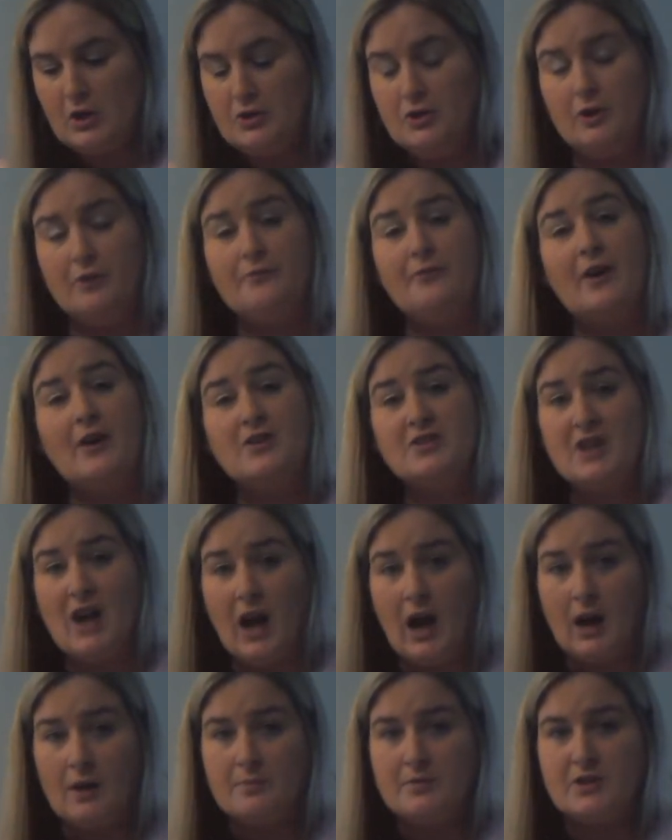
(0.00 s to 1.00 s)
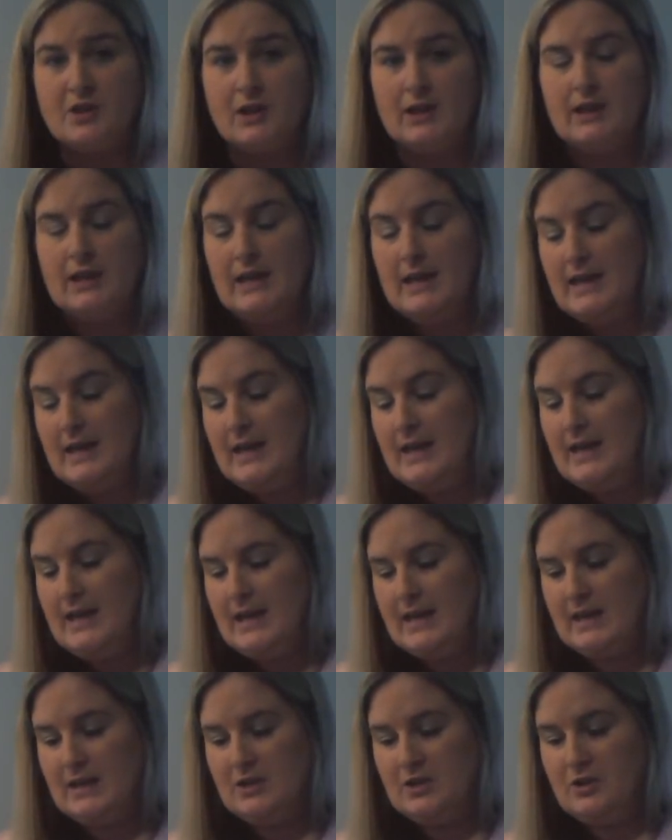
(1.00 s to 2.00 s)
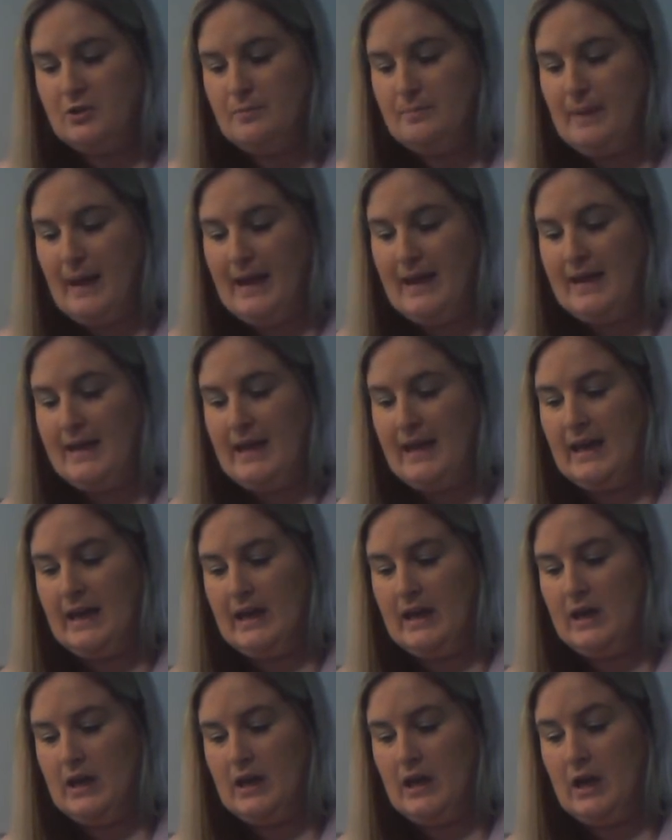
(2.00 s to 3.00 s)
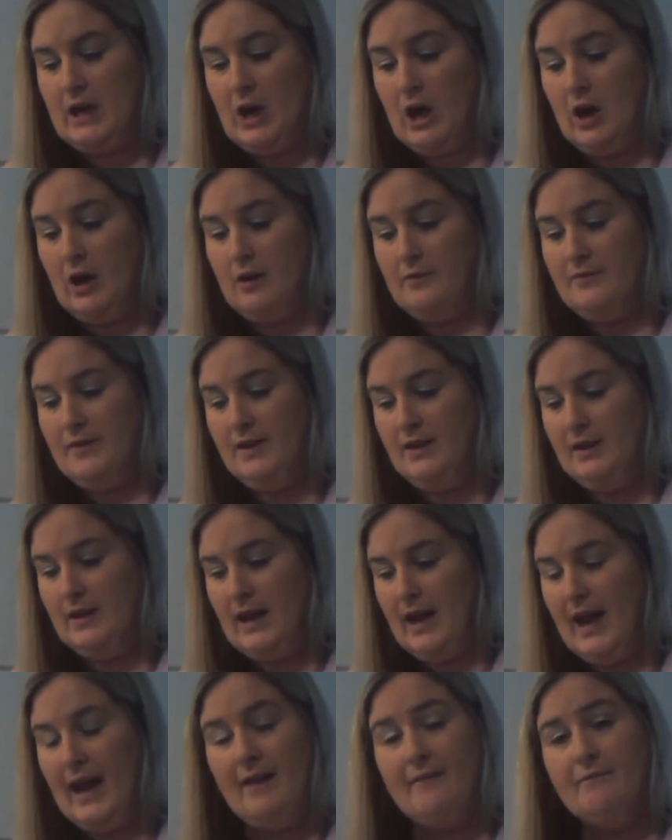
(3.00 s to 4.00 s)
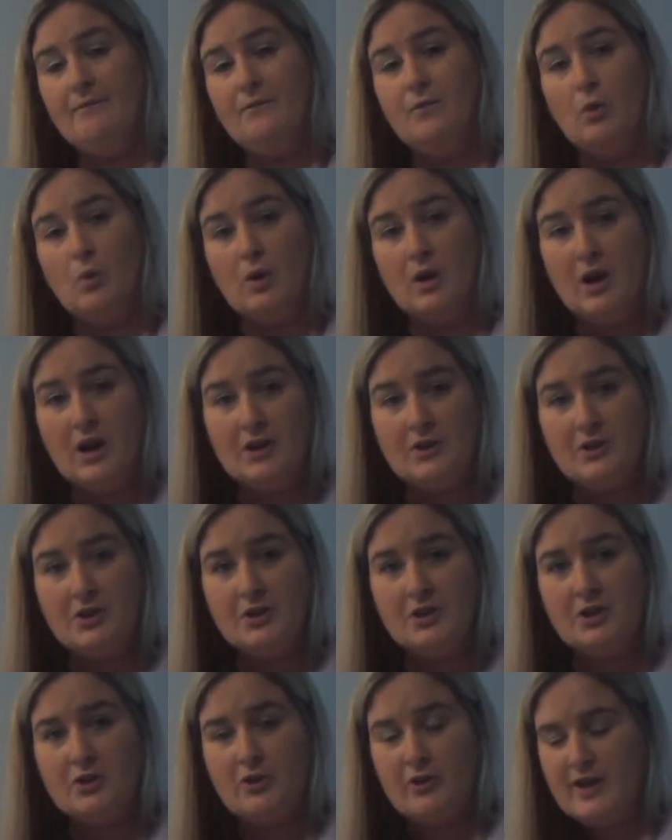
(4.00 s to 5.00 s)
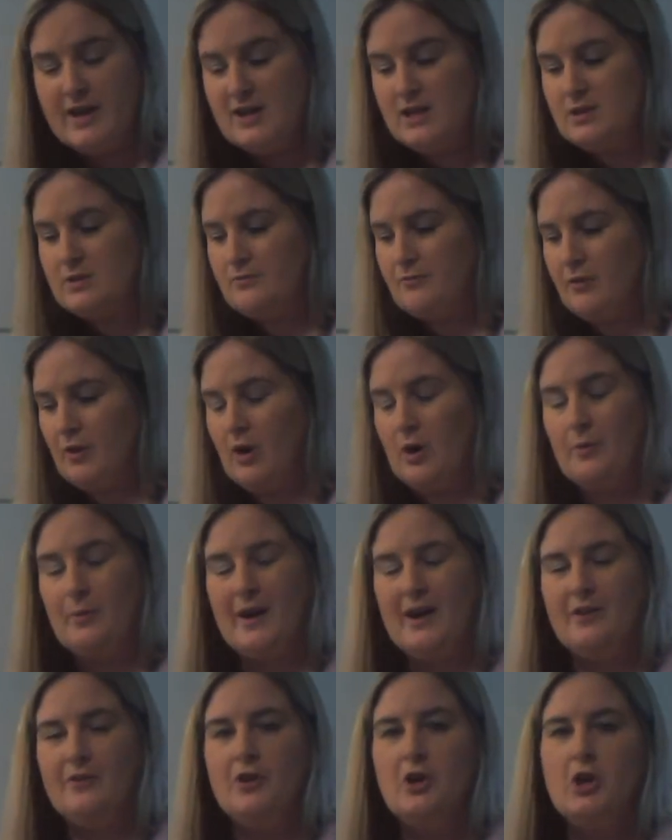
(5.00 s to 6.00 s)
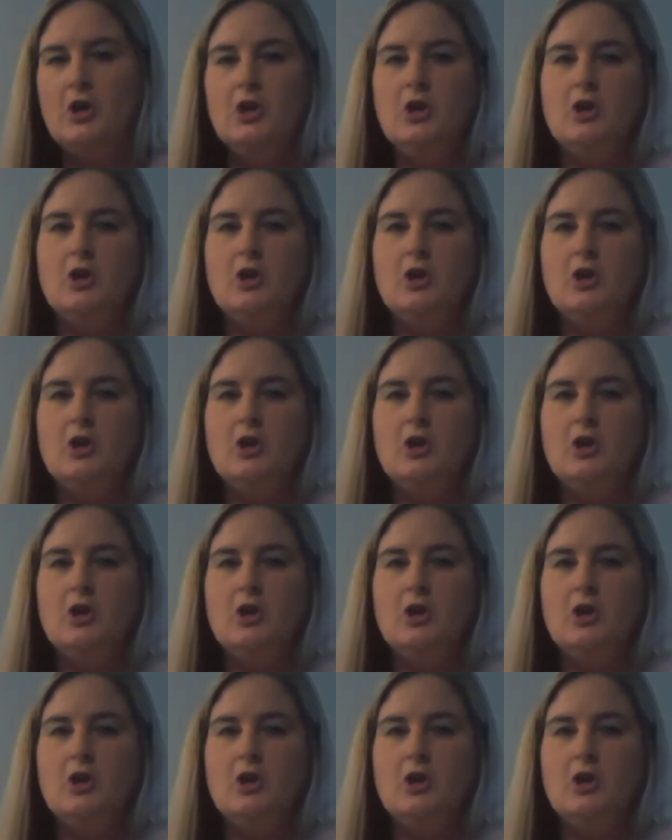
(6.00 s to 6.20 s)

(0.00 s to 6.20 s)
Your first option is to bake in an oven at 400 degrees for around